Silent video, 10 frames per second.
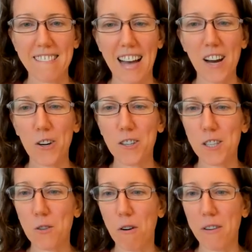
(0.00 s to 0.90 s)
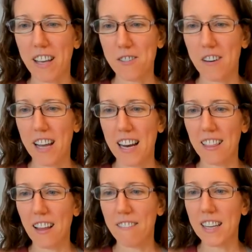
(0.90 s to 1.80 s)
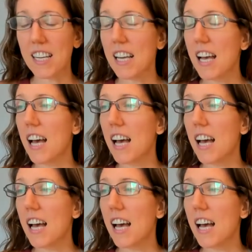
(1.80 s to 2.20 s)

I heard this quote yesterday and I love it.